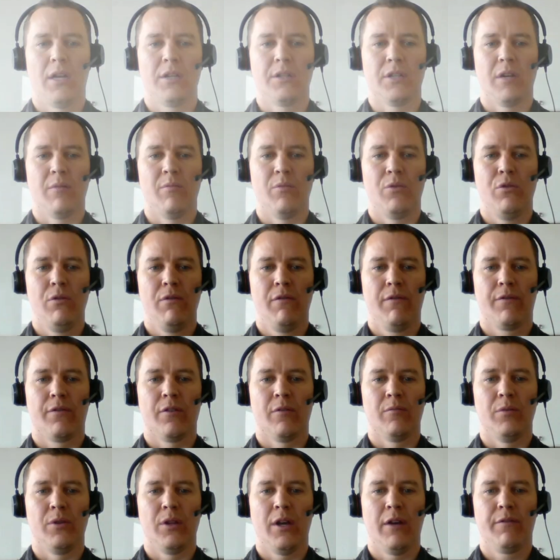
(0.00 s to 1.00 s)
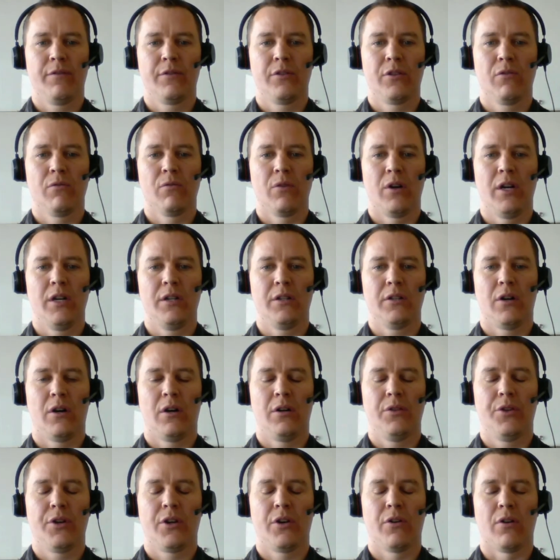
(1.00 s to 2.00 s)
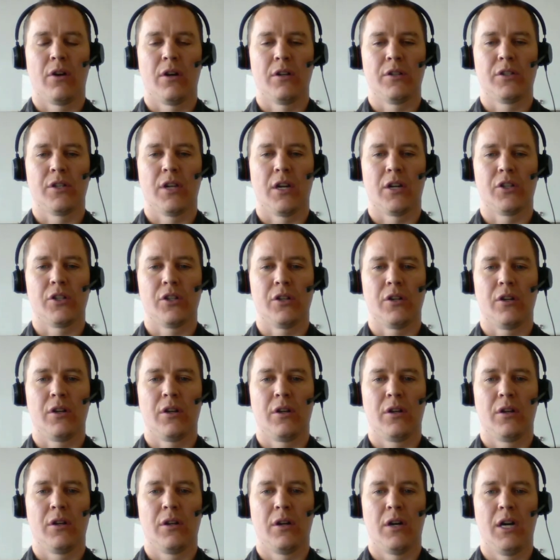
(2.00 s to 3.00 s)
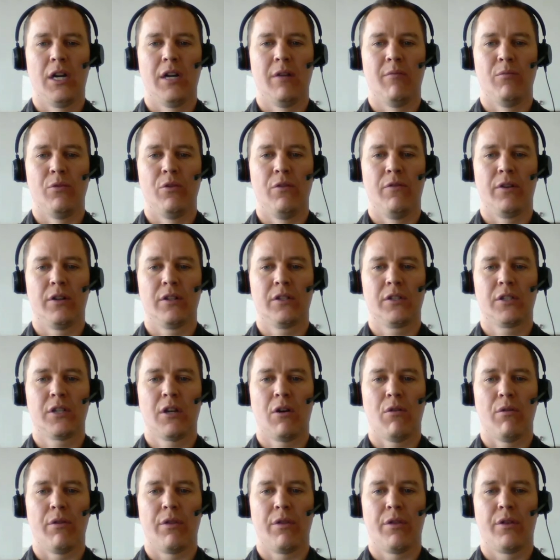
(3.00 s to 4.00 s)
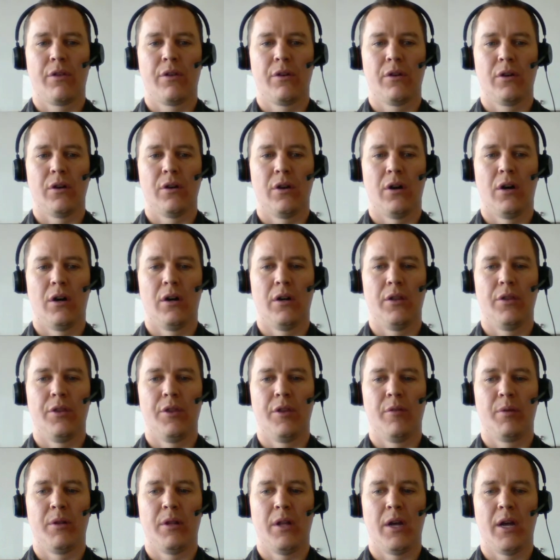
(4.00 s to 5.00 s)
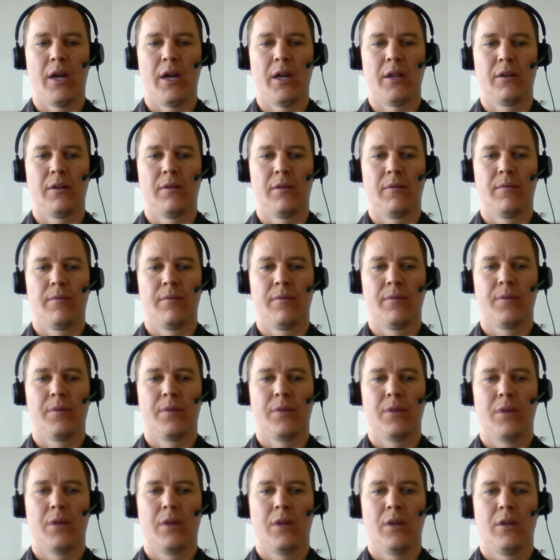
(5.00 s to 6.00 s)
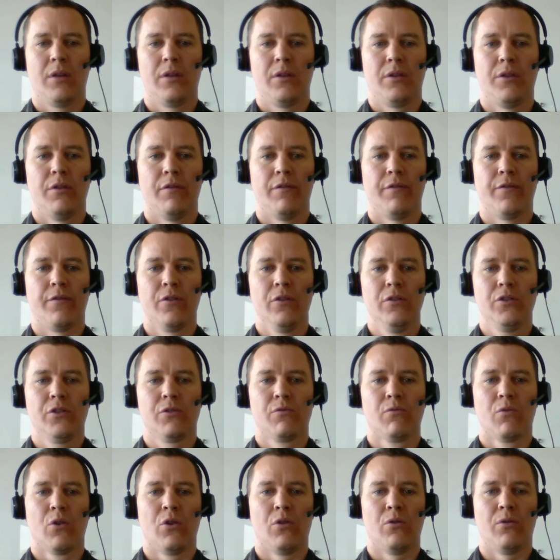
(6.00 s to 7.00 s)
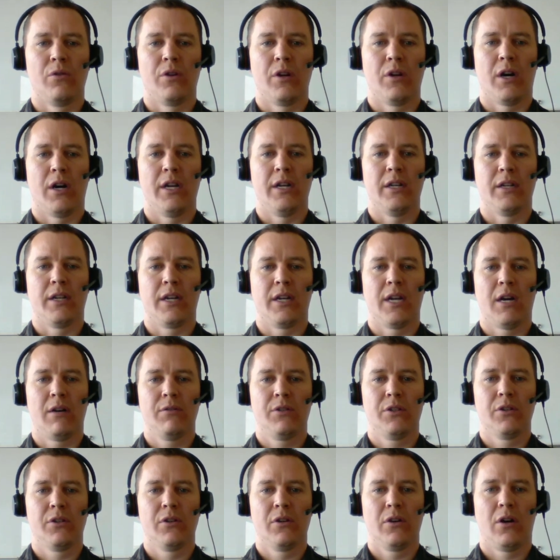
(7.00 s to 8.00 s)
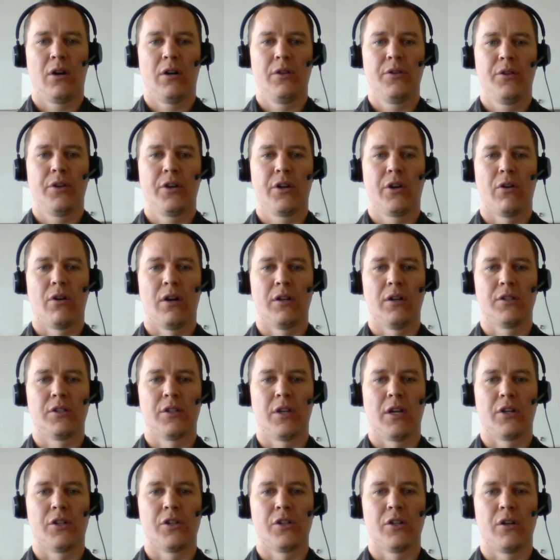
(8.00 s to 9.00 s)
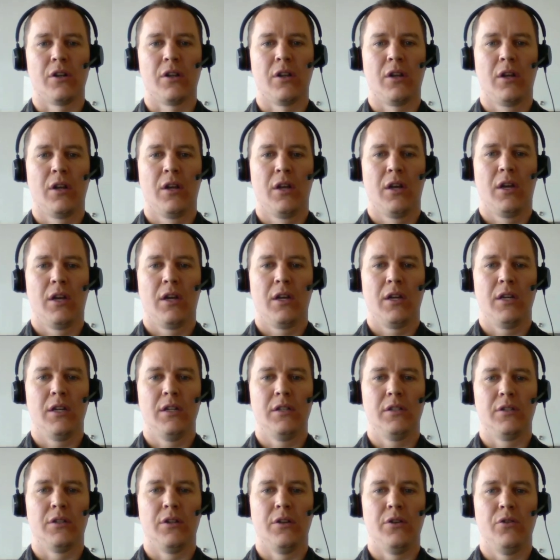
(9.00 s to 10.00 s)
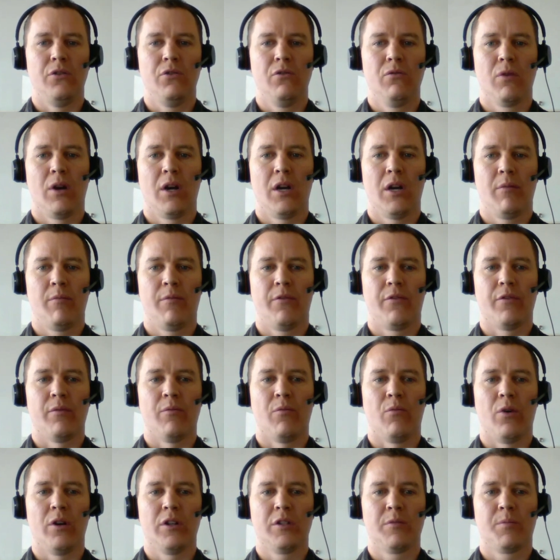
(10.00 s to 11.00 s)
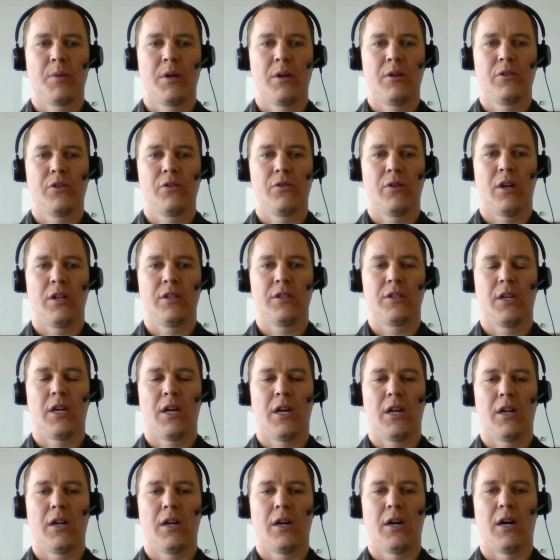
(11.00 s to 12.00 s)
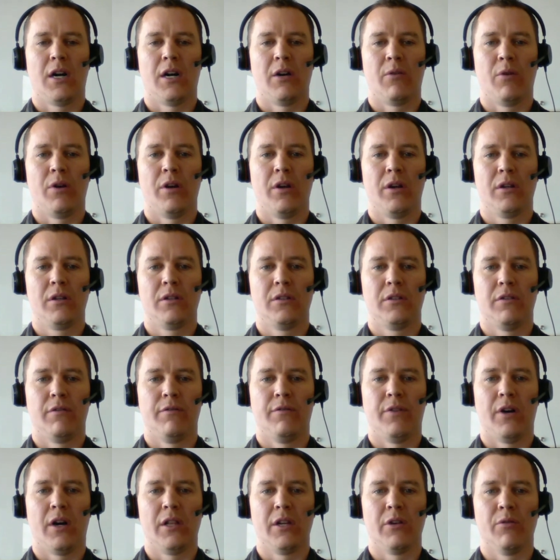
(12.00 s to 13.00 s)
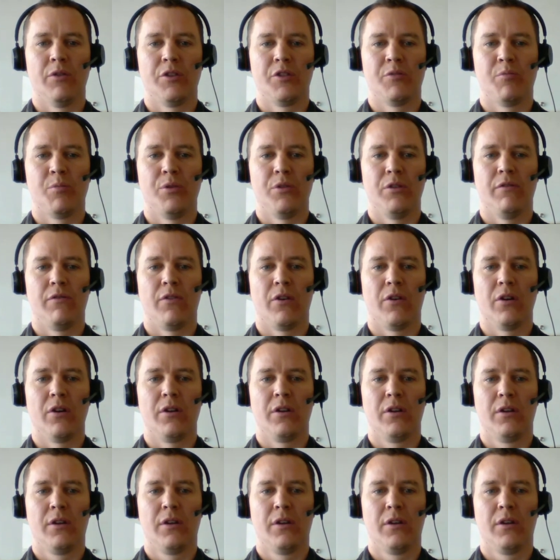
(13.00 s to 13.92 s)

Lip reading: I move from left to right on the cross-section, I am moving south on the plan. The first road I encounter on the cross-section is the new ramp from westbound Trans-Canada Highway to Valley Ridge Boulevard.